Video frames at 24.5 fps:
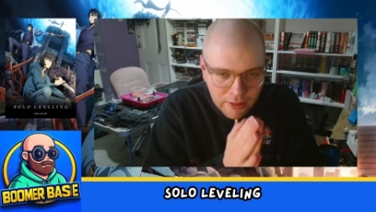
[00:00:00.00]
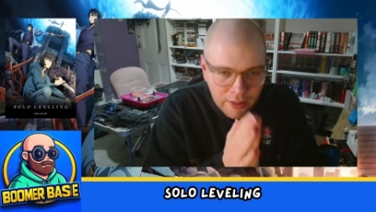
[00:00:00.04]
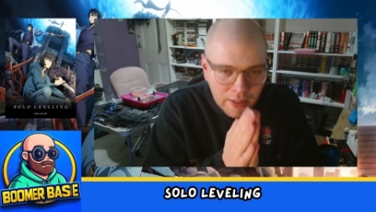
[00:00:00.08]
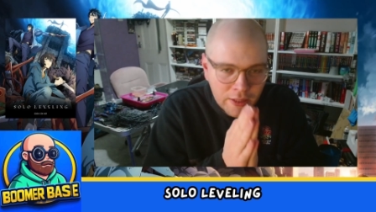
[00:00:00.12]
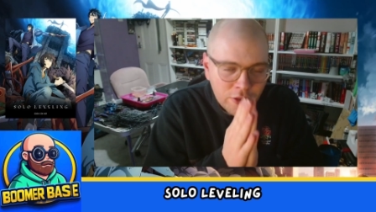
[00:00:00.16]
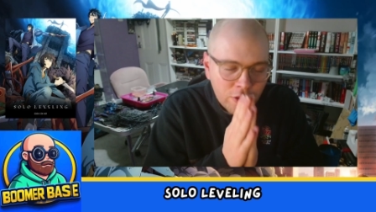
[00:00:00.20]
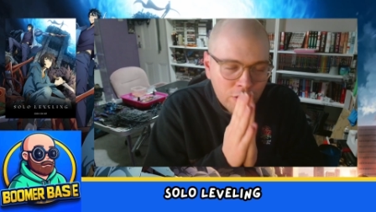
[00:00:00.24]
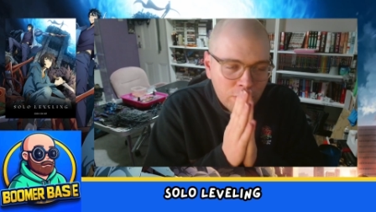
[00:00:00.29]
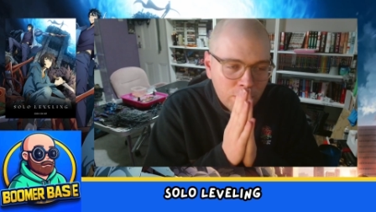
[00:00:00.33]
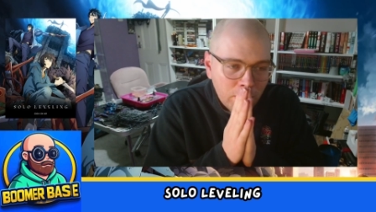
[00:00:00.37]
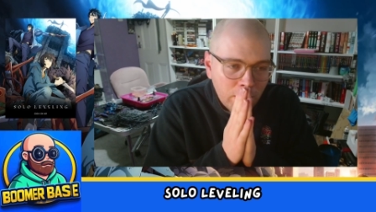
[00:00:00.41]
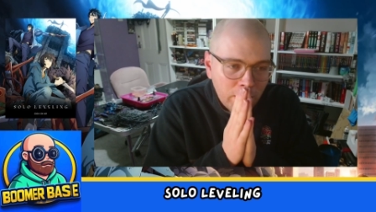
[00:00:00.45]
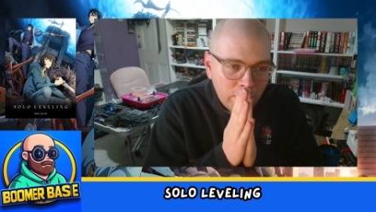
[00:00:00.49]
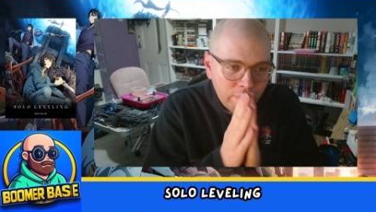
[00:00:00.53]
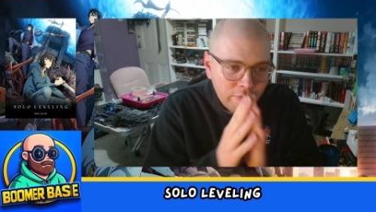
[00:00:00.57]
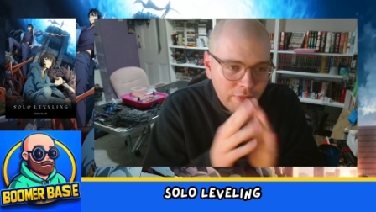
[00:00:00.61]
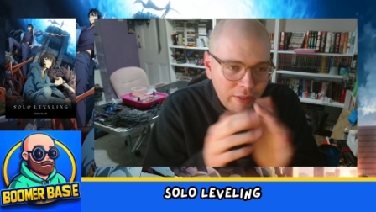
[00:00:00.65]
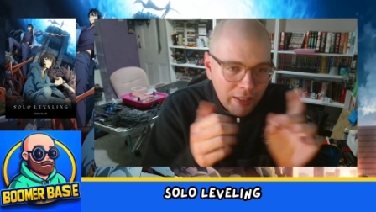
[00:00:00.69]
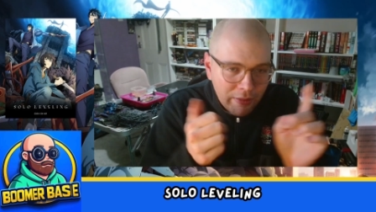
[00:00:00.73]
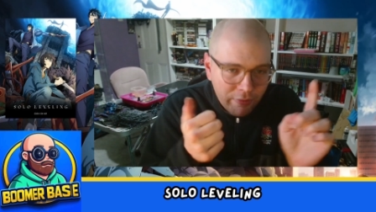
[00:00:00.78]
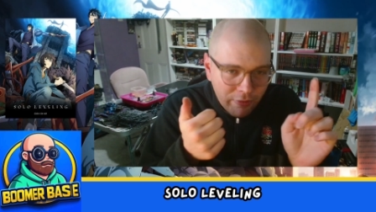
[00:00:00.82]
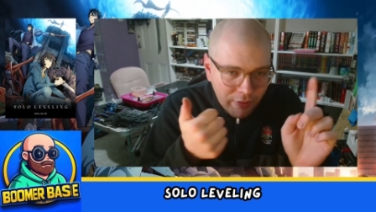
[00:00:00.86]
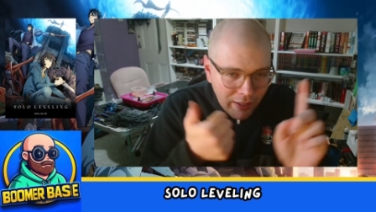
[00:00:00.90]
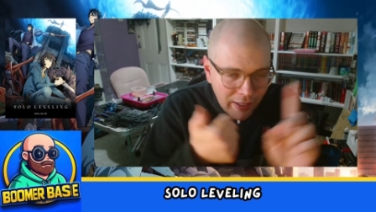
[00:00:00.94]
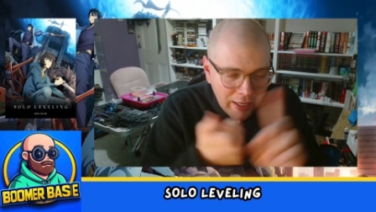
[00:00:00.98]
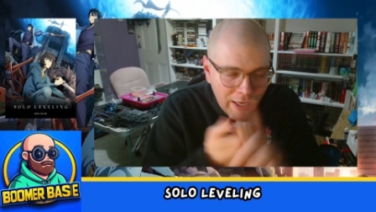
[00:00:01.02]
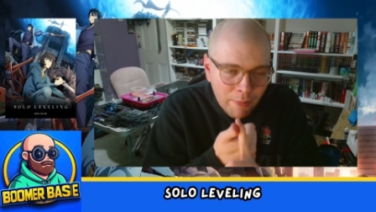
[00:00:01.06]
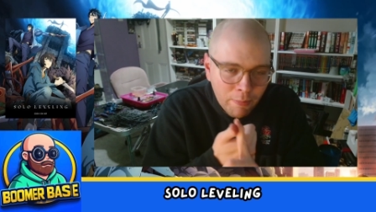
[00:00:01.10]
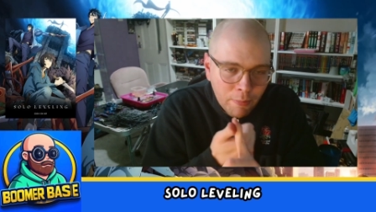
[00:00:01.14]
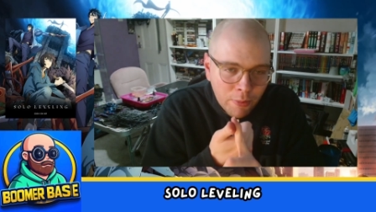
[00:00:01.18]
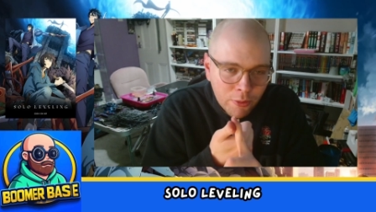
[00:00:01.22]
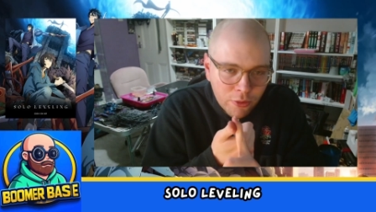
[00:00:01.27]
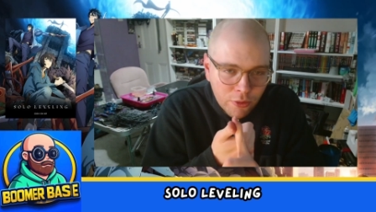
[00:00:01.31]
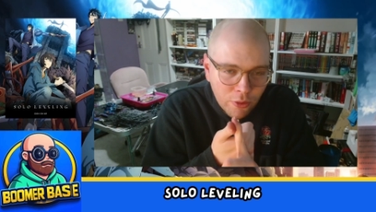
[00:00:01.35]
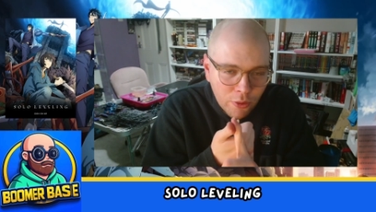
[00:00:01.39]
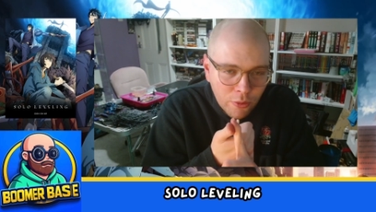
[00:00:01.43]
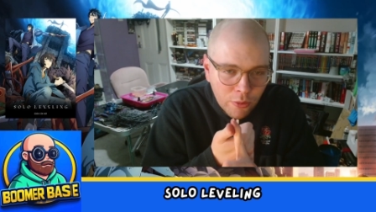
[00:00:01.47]
This is my favourite
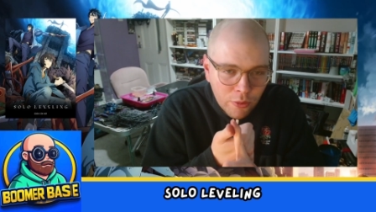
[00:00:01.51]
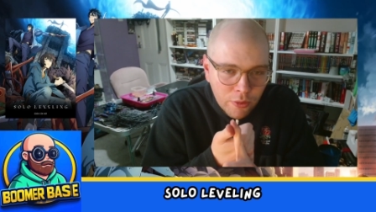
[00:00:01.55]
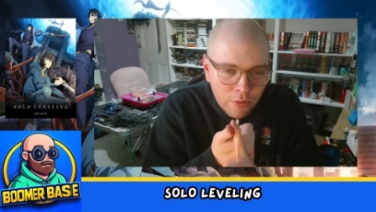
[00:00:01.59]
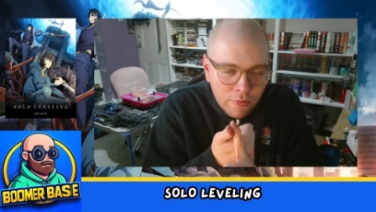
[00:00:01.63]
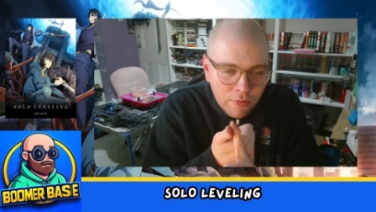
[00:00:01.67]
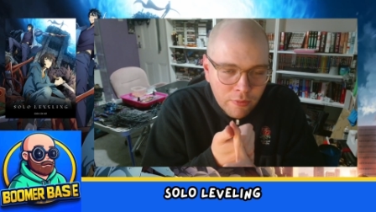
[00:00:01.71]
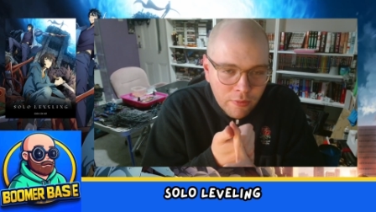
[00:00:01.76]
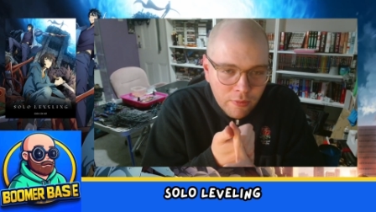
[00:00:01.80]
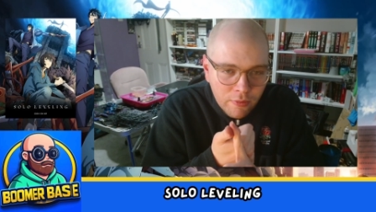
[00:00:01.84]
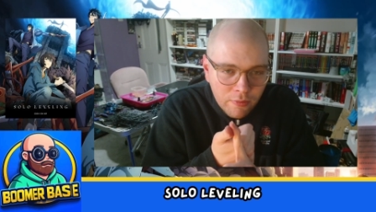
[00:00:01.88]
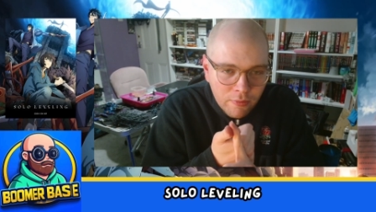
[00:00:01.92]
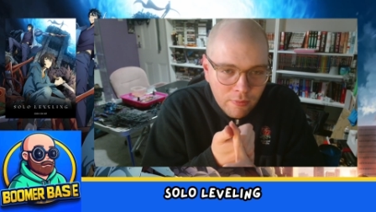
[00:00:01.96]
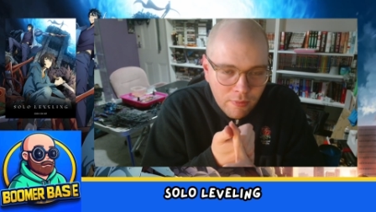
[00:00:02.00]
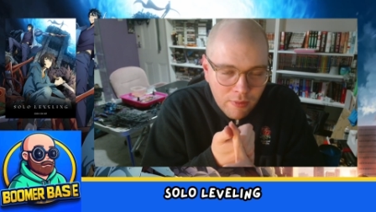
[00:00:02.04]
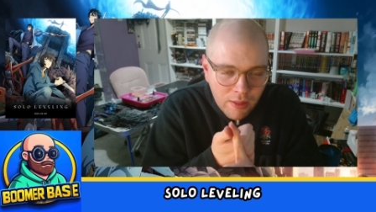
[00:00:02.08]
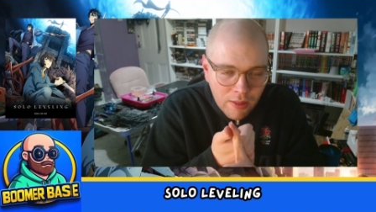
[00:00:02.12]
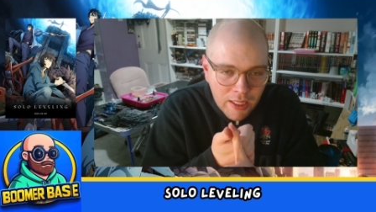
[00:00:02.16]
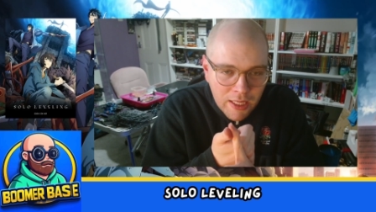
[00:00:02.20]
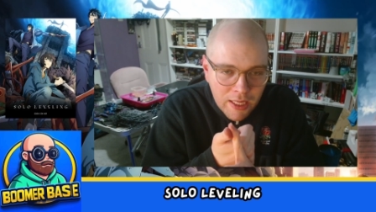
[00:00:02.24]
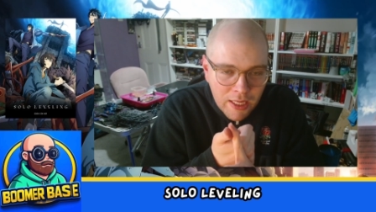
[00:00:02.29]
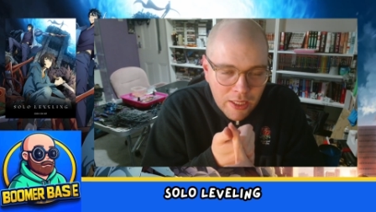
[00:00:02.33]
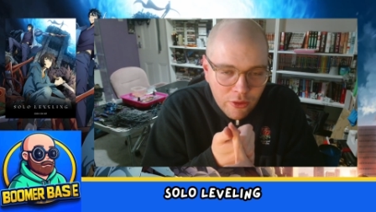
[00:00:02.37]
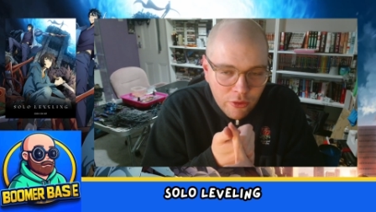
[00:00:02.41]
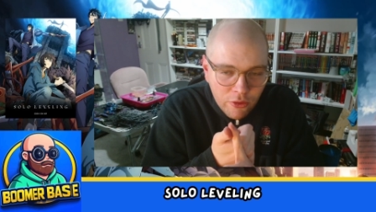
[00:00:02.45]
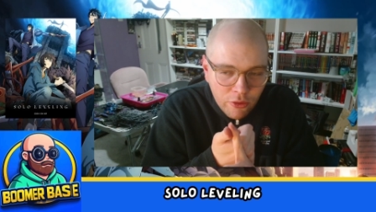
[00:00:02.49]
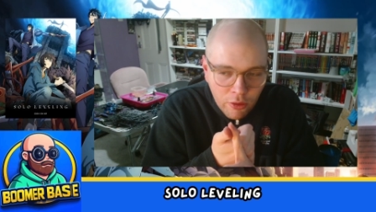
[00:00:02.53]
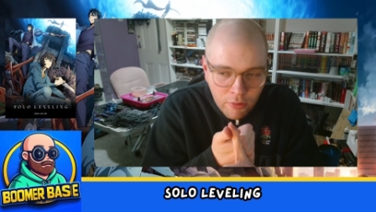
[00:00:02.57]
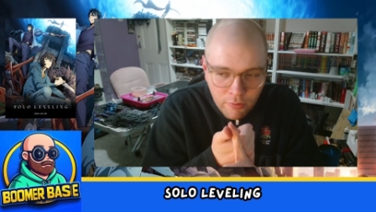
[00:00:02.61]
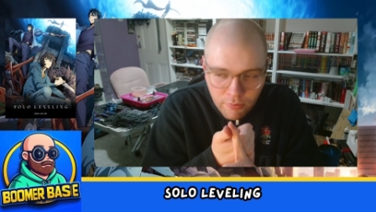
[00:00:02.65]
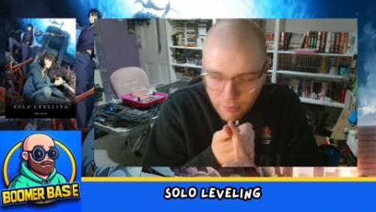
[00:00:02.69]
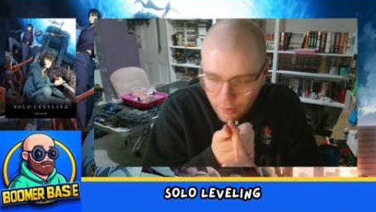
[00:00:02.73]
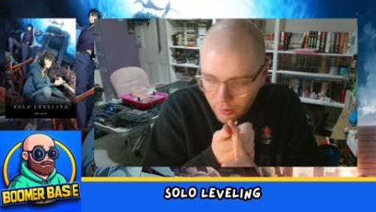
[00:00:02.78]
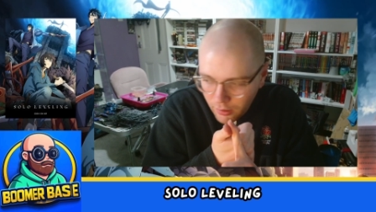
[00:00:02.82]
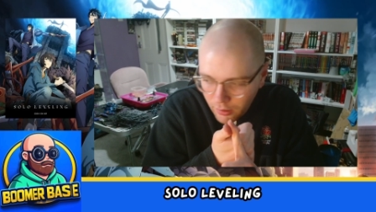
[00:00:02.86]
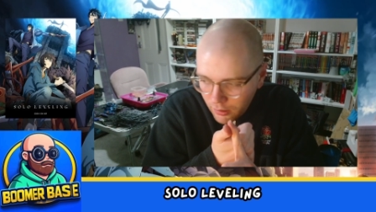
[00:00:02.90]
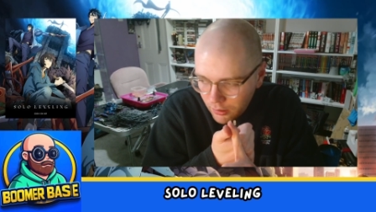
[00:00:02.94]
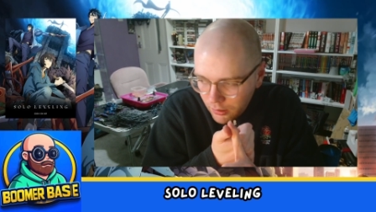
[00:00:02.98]
episode of the year so
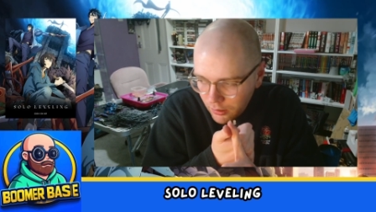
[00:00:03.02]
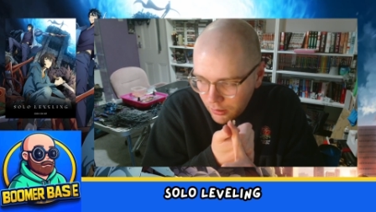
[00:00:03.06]
far.